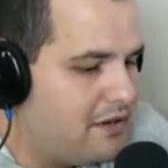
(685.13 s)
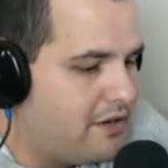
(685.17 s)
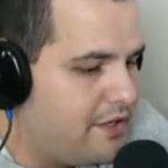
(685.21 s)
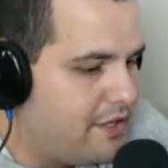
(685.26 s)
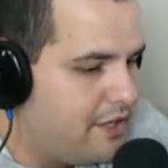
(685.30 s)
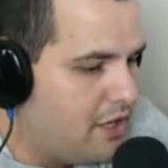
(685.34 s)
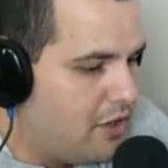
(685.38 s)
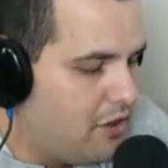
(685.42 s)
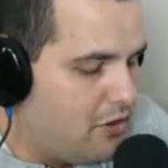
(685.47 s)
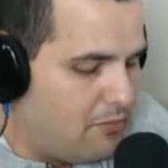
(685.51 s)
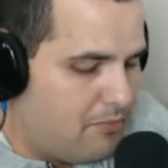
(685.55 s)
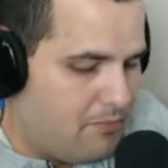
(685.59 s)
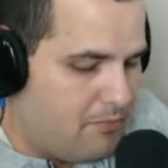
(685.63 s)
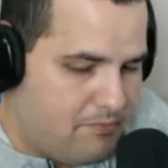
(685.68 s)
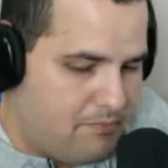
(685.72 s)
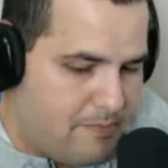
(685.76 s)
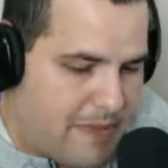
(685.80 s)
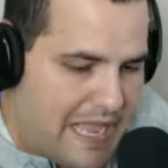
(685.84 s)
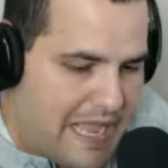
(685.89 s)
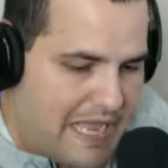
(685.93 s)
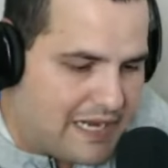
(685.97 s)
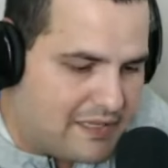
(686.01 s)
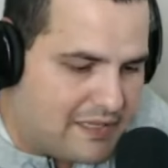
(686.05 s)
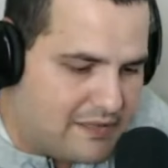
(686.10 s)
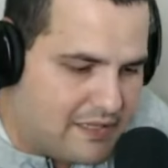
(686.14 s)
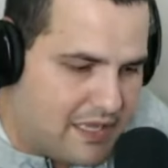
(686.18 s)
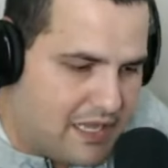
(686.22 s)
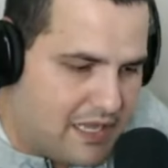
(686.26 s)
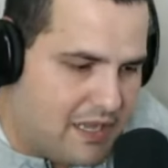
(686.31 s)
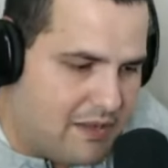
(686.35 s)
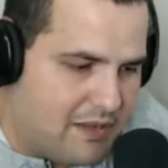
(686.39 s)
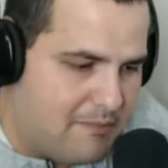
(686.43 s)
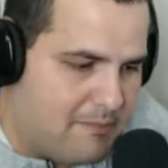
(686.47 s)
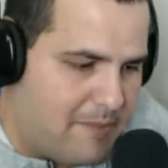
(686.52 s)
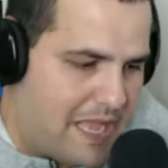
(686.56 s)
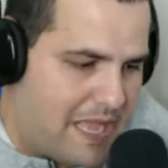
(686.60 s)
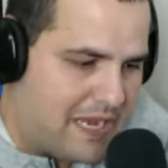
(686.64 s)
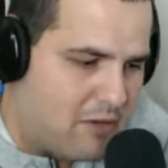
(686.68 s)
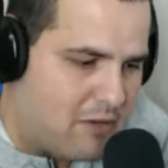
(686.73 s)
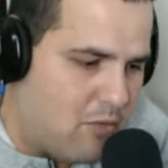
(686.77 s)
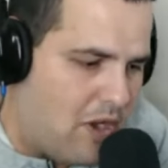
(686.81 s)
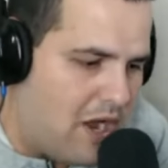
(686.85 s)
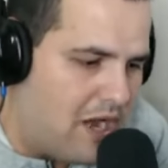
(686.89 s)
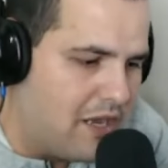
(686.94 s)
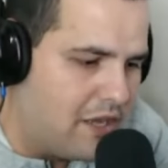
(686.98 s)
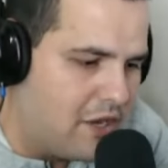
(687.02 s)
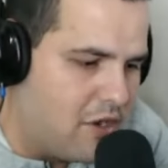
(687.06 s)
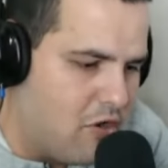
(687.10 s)
You know, back in the back a
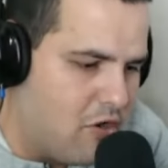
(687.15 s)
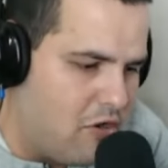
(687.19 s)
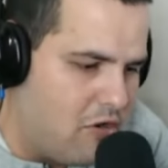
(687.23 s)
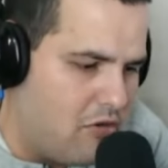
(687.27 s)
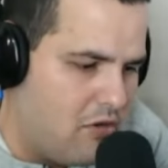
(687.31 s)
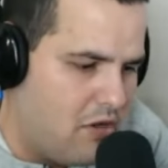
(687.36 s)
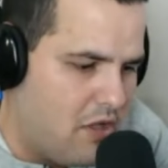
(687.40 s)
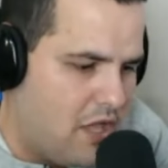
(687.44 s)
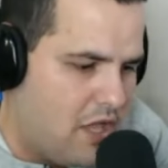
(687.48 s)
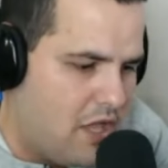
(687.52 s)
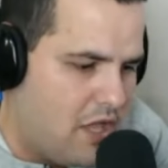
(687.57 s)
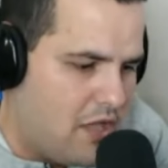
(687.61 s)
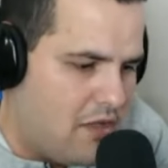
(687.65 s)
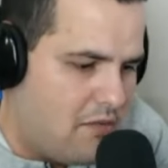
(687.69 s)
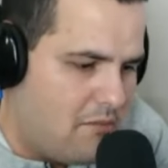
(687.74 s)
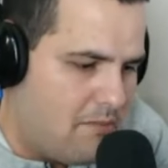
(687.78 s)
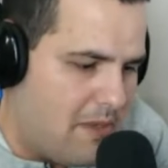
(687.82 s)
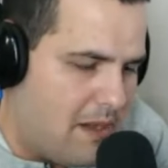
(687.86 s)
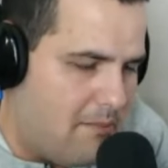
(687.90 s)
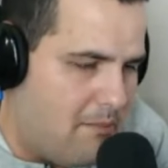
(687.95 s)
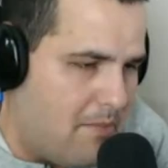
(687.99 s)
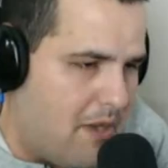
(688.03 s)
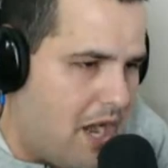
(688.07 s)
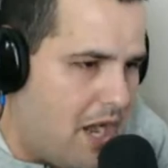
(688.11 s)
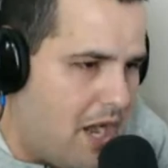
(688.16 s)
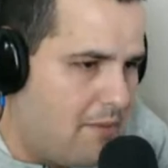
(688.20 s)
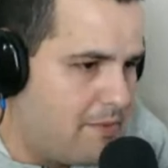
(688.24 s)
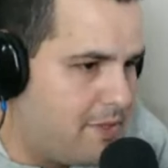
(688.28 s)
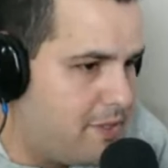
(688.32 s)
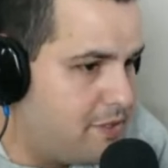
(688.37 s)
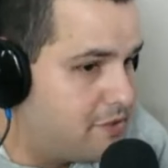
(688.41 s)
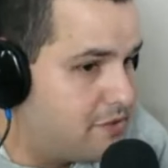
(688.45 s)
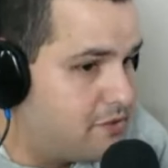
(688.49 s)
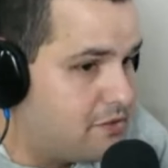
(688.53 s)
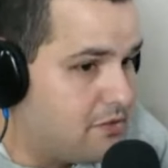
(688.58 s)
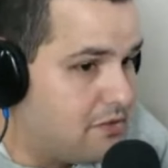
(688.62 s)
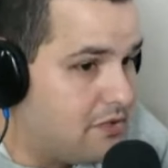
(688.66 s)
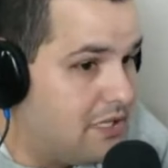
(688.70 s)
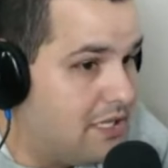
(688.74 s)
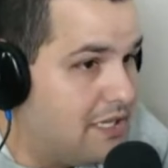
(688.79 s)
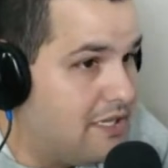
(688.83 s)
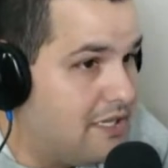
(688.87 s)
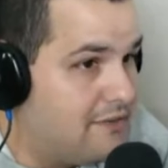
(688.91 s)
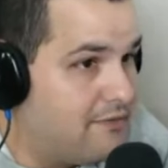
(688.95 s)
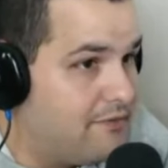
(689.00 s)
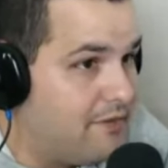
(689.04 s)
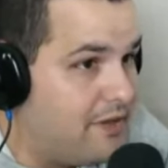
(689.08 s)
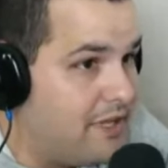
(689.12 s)
while ago, my mom used to
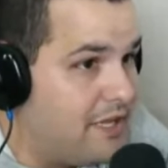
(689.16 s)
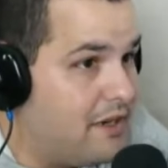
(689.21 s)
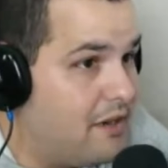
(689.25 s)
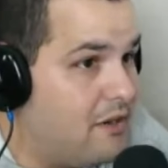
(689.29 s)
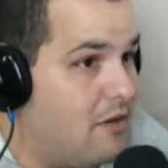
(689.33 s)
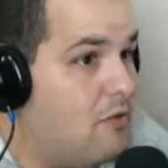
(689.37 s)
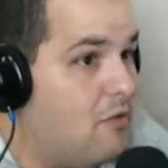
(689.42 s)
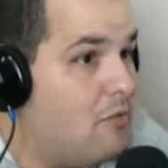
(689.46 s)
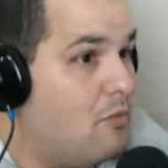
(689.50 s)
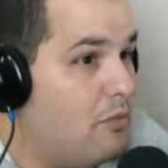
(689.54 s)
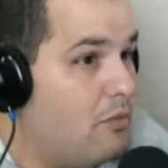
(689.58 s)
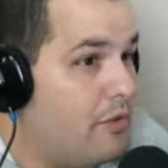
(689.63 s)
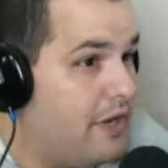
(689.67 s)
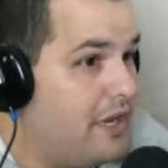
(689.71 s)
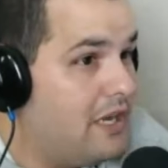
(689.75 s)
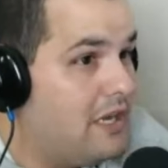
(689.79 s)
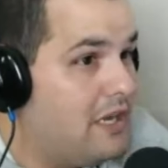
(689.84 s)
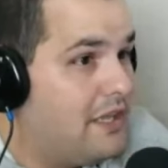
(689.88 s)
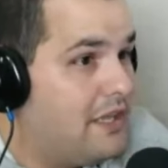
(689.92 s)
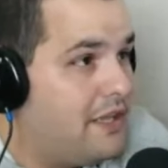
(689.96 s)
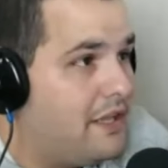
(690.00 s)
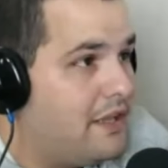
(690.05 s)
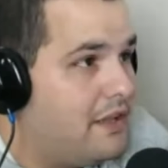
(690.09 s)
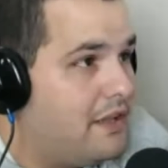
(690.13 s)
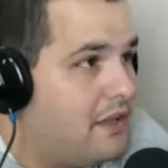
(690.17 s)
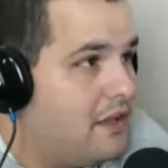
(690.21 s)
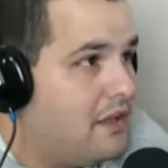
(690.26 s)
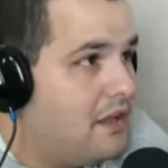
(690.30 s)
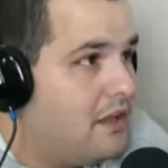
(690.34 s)
live in a really